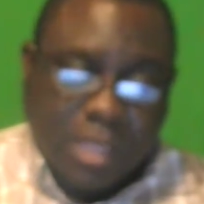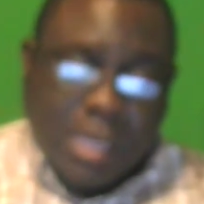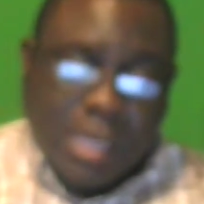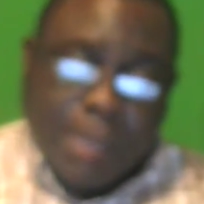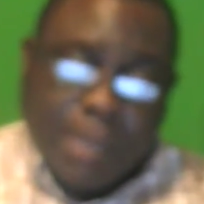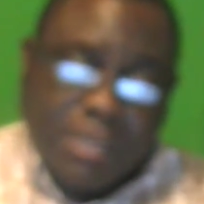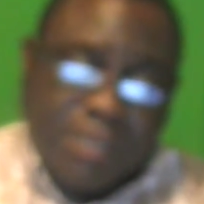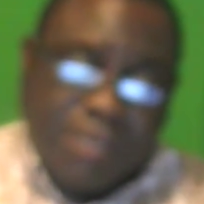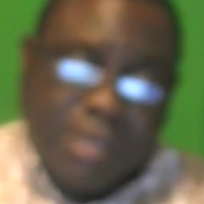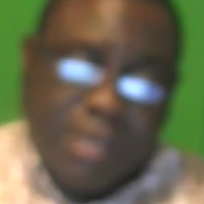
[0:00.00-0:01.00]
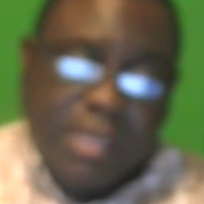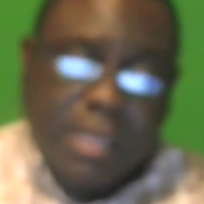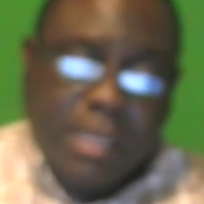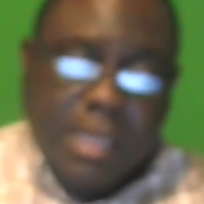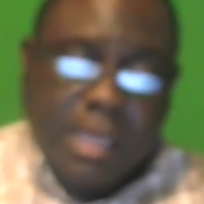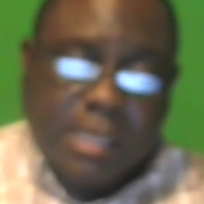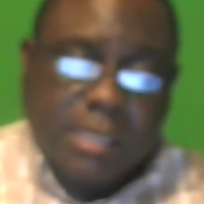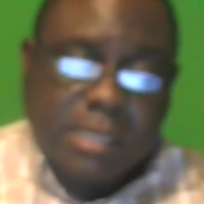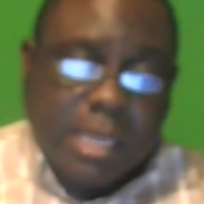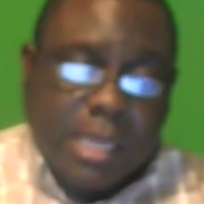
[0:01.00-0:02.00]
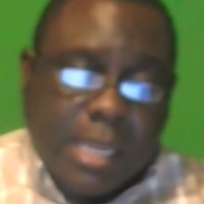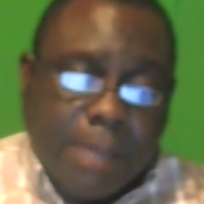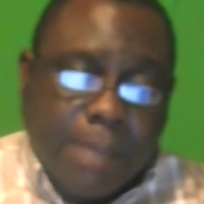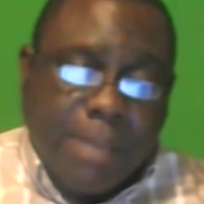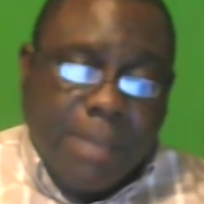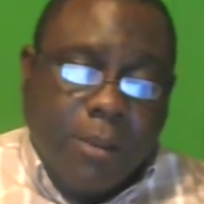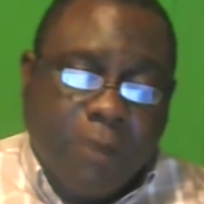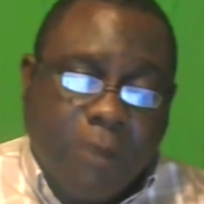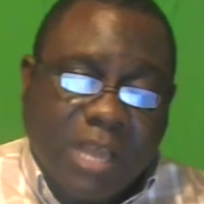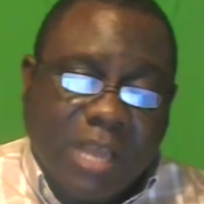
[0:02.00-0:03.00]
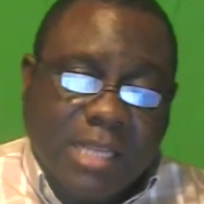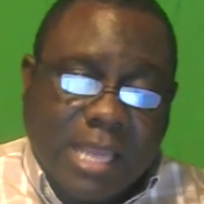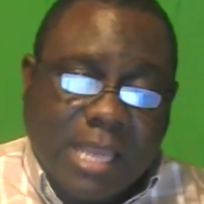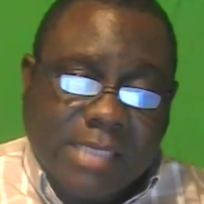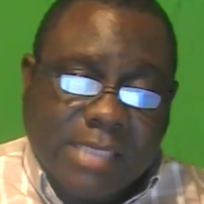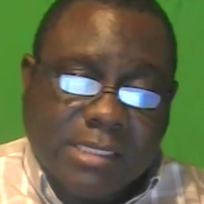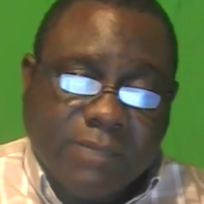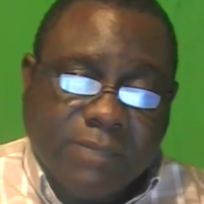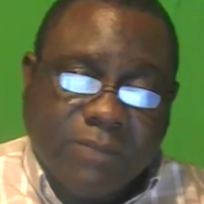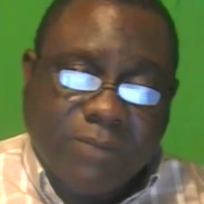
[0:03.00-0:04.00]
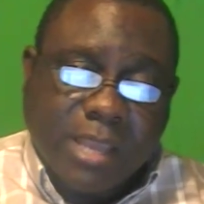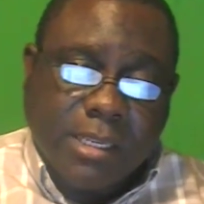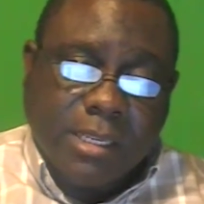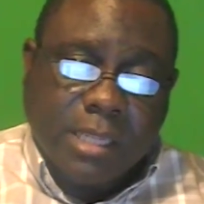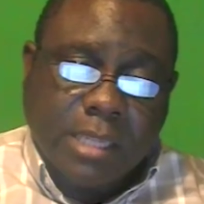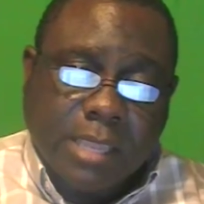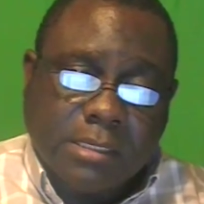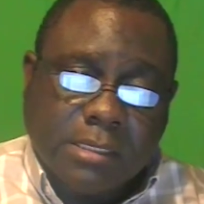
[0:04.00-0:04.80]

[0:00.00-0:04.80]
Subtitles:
Now, business planning is a method of analyzing, defining, and